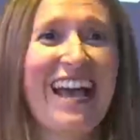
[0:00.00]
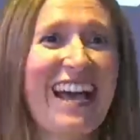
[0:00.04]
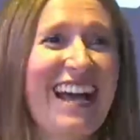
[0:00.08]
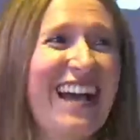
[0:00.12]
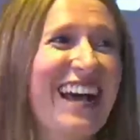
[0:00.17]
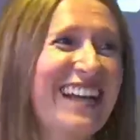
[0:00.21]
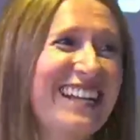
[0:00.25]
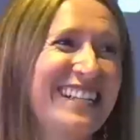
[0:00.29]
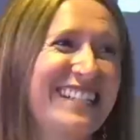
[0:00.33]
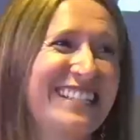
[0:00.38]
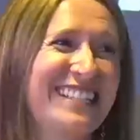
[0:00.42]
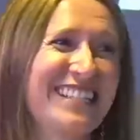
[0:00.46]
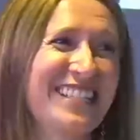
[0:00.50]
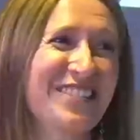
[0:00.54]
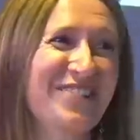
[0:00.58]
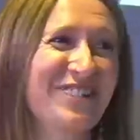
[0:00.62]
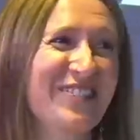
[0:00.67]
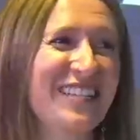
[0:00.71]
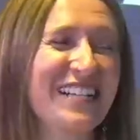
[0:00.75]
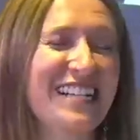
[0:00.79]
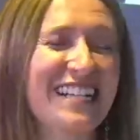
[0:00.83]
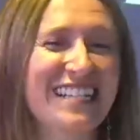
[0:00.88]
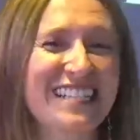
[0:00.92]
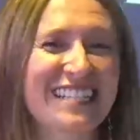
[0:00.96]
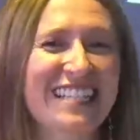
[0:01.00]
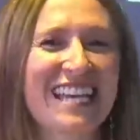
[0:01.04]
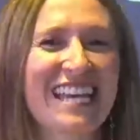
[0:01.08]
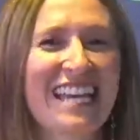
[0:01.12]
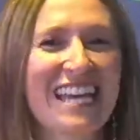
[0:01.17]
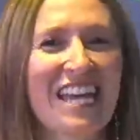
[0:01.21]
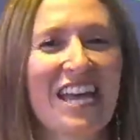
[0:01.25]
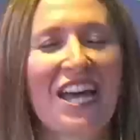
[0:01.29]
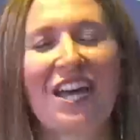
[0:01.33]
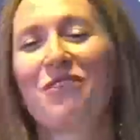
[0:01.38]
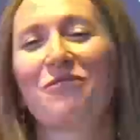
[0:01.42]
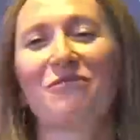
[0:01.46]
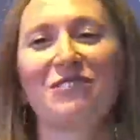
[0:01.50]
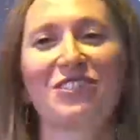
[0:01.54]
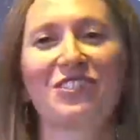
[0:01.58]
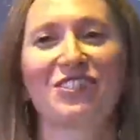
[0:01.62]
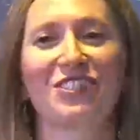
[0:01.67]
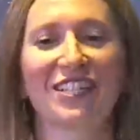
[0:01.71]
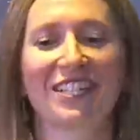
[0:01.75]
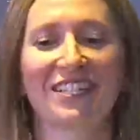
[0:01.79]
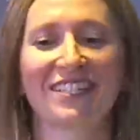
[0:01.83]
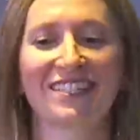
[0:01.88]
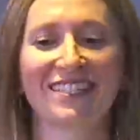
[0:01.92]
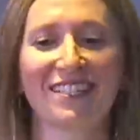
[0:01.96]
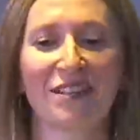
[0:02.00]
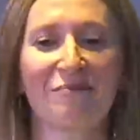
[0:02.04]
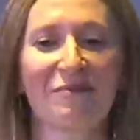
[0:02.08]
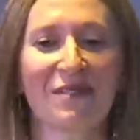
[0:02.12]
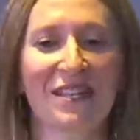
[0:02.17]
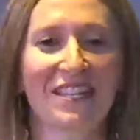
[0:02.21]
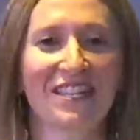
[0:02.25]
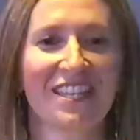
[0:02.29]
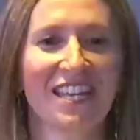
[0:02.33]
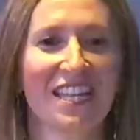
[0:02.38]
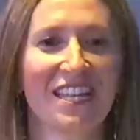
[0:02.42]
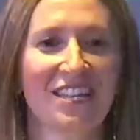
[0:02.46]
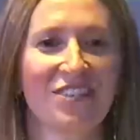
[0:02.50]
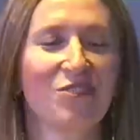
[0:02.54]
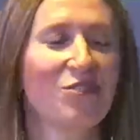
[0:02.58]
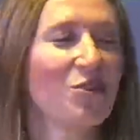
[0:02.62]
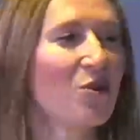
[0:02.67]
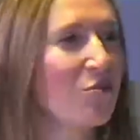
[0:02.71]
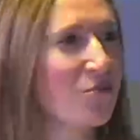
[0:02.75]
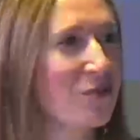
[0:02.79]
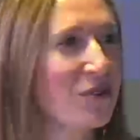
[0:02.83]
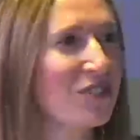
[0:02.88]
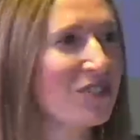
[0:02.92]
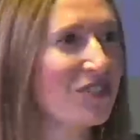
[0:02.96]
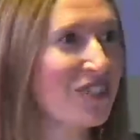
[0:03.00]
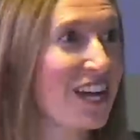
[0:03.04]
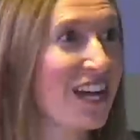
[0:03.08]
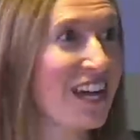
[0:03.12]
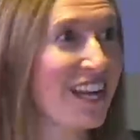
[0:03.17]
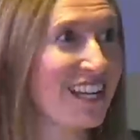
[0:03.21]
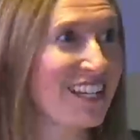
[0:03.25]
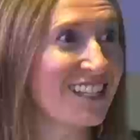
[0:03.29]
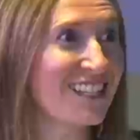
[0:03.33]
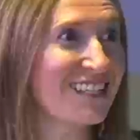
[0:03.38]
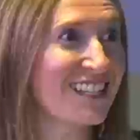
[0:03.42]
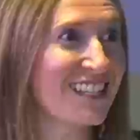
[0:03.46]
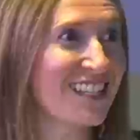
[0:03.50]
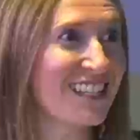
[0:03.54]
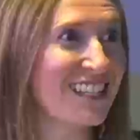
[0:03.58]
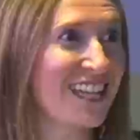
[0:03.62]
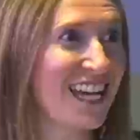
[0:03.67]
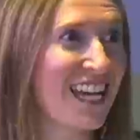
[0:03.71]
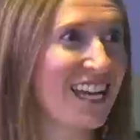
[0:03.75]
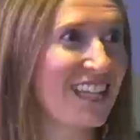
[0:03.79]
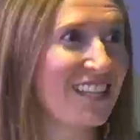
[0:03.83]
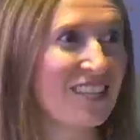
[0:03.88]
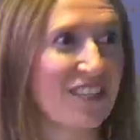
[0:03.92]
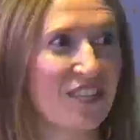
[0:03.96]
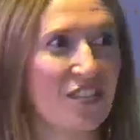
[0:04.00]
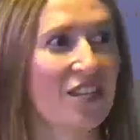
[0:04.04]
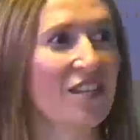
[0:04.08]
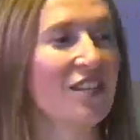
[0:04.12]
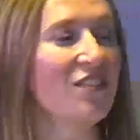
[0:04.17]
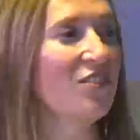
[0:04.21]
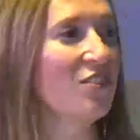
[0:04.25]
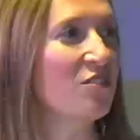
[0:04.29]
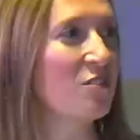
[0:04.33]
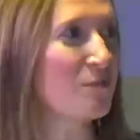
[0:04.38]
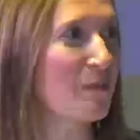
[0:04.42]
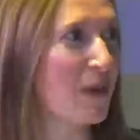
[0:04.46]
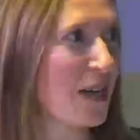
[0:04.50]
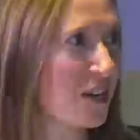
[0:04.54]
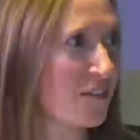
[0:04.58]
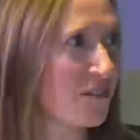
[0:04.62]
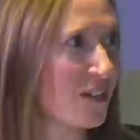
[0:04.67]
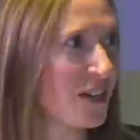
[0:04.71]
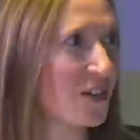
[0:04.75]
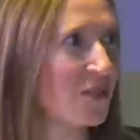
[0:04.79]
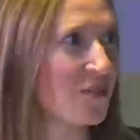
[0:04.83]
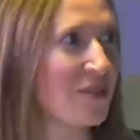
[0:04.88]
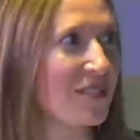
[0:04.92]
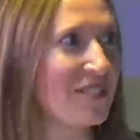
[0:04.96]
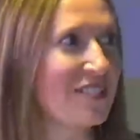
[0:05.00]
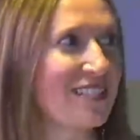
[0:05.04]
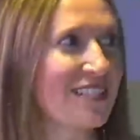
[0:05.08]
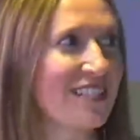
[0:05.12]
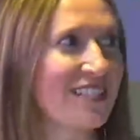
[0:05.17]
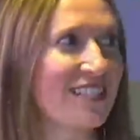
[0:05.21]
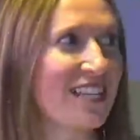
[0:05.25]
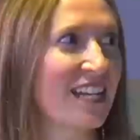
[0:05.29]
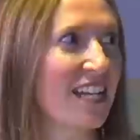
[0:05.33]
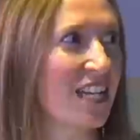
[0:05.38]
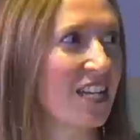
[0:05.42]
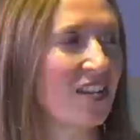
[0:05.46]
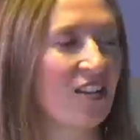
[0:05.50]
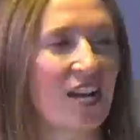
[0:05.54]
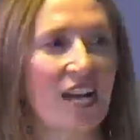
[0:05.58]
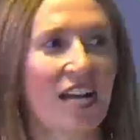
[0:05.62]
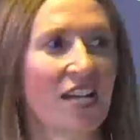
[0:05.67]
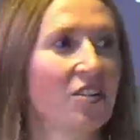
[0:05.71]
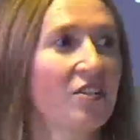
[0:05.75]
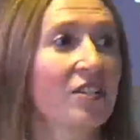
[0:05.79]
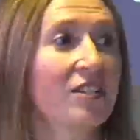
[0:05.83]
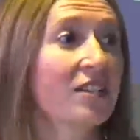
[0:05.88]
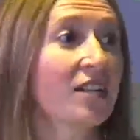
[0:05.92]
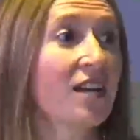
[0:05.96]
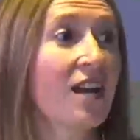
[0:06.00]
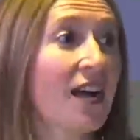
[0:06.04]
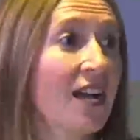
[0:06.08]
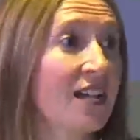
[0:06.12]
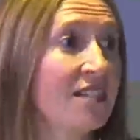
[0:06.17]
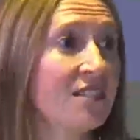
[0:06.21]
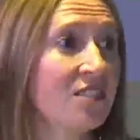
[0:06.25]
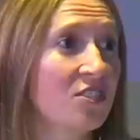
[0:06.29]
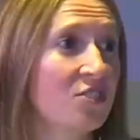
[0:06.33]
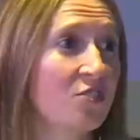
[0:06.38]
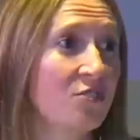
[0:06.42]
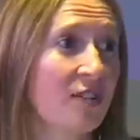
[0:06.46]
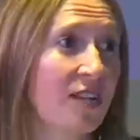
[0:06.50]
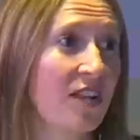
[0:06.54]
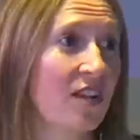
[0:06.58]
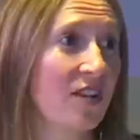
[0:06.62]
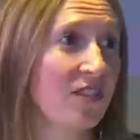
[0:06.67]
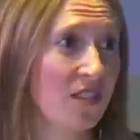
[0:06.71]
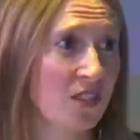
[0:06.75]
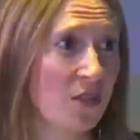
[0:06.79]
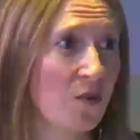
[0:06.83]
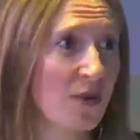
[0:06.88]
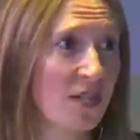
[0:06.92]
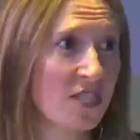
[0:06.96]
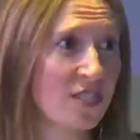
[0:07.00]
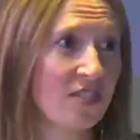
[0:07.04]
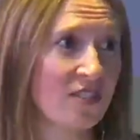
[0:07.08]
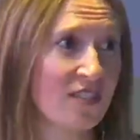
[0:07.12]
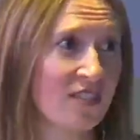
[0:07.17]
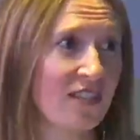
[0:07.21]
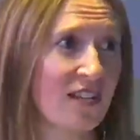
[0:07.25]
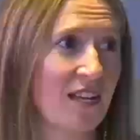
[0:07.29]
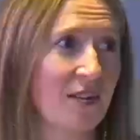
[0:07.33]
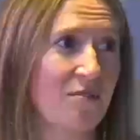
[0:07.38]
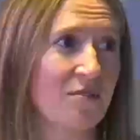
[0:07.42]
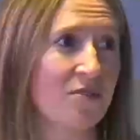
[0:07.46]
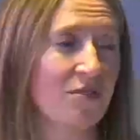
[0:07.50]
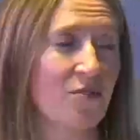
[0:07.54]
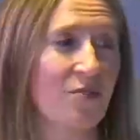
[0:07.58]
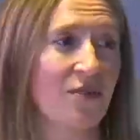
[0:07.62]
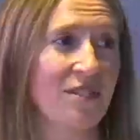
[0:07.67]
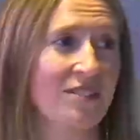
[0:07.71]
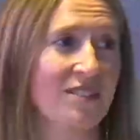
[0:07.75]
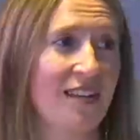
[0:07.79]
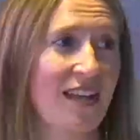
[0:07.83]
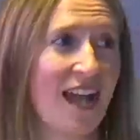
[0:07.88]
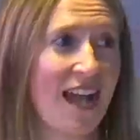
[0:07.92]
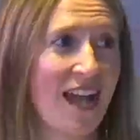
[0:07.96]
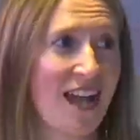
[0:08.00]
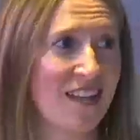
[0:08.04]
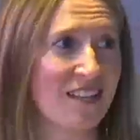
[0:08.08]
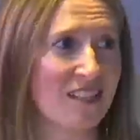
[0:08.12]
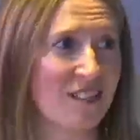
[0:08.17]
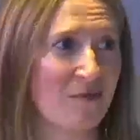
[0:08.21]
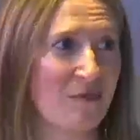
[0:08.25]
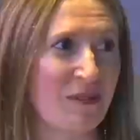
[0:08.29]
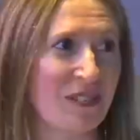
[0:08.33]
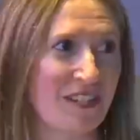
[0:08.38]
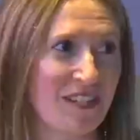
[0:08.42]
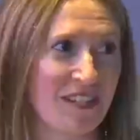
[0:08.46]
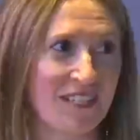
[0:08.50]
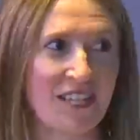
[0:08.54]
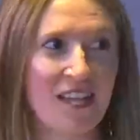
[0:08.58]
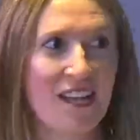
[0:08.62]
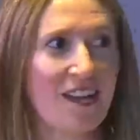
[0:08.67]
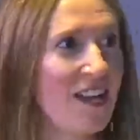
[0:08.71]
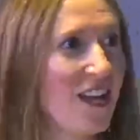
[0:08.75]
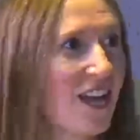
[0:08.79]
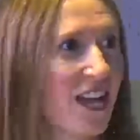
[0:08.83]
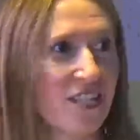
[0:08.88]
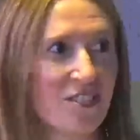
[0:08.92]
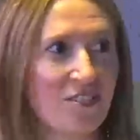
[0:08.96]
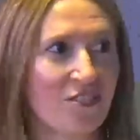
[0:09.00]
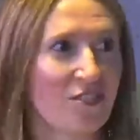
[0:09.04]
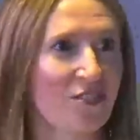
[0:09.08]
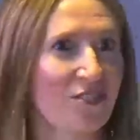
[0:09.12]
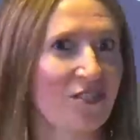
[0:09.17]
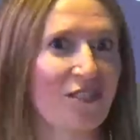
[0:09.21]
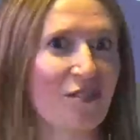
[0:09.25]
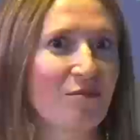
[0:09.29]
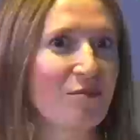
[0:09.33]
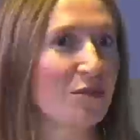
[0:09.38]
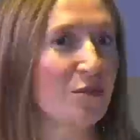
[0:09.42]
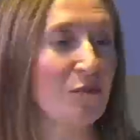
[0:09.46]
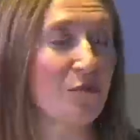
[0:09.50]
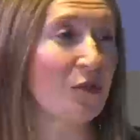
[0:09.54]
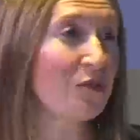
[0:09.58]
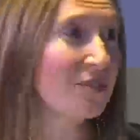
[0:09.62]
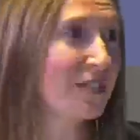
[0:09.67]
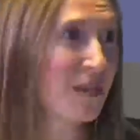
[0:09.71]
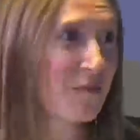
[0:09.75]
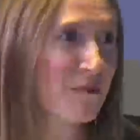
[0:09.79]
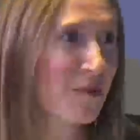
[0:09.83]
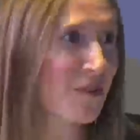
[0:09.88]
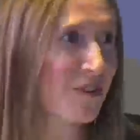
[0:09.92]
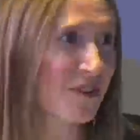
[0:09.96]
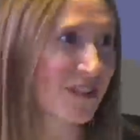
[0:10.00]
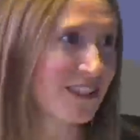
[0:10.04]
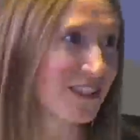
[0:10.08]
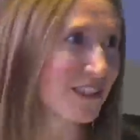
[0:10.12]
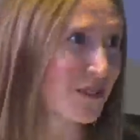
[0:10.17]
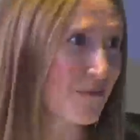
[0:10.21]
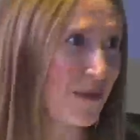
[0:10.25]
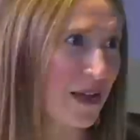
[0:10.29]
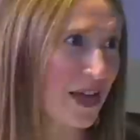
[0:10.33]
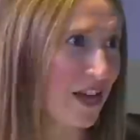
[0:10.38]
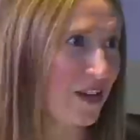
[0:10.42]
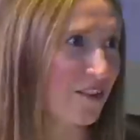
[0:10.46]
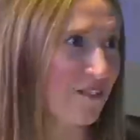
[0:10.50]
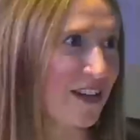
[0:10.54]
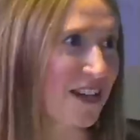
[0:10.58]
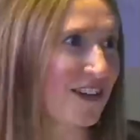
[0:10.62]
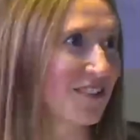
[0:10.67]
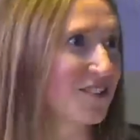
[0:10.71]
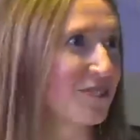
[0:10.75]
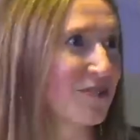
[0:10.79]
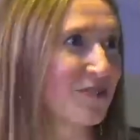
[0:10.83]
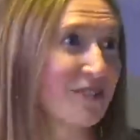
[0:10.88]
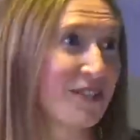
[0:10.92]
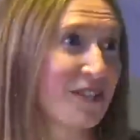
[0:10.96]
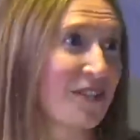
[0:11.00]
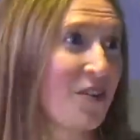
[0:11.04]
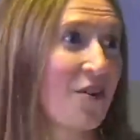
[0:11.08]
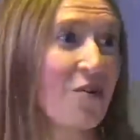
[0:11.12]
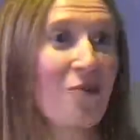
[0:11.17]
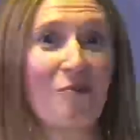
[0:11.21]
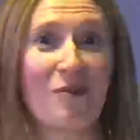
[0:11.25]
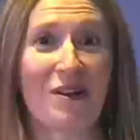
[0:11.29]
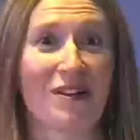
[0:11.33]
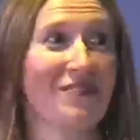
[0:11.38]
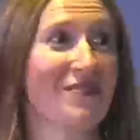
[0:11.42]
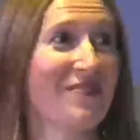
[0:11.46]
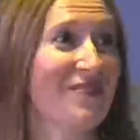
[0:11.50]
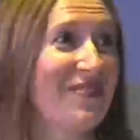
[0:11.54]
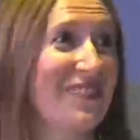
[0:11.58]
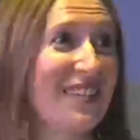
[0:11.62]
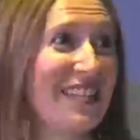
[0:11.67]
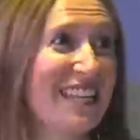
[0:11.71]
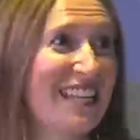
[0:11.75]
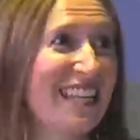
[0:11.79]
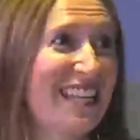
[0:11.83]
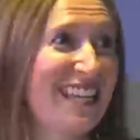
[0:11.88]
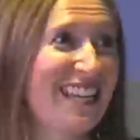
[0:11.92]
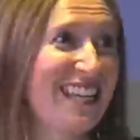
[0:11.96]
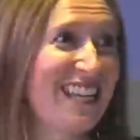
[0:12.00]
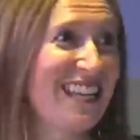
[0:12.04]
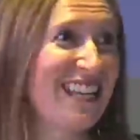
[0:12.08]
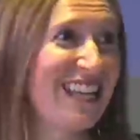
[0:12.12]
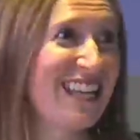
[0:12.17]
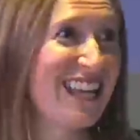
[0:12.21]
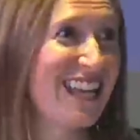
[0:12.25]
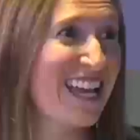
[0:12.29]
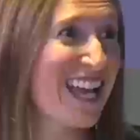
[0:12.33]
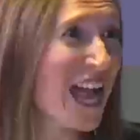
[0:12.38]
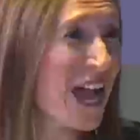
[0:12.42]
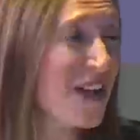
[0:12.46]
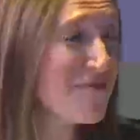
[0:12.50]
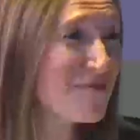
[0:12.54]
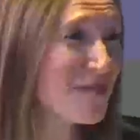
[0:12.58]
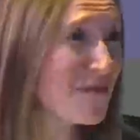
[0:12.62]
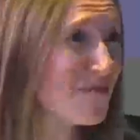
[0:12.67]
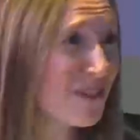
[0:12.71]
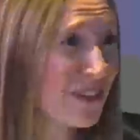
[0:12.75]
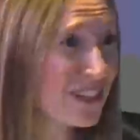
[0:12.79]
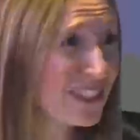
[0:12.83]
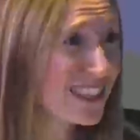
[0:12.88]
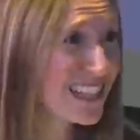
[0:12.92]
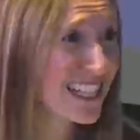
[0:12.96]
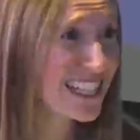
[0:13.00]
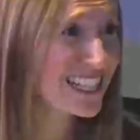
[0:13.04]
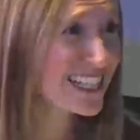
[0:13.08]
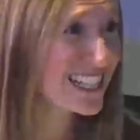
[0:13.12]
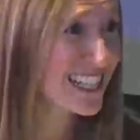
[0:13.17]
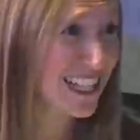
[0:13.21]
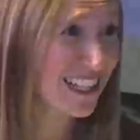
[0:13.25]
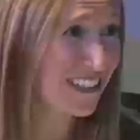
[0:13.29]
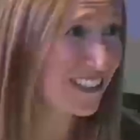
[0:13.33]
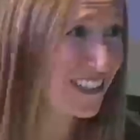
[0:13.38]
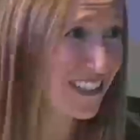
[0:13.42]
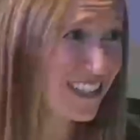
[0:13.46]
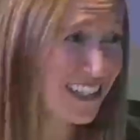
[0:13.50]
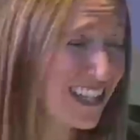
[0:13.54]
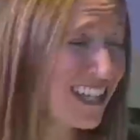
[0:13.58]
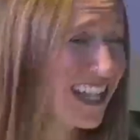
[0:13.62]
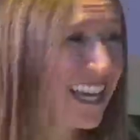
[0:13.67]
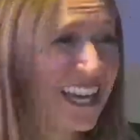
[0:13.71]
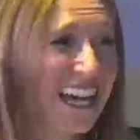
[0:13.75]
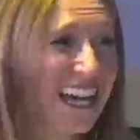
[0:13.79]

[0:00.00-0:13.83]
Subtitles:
It's just because it was just something that you don't realize that there's background noises, and I couldn't concentrate on the question that I was going to ask because I just heard there was a birthday party in the background. So I was like, oh, well. Happy birthday, Taylor.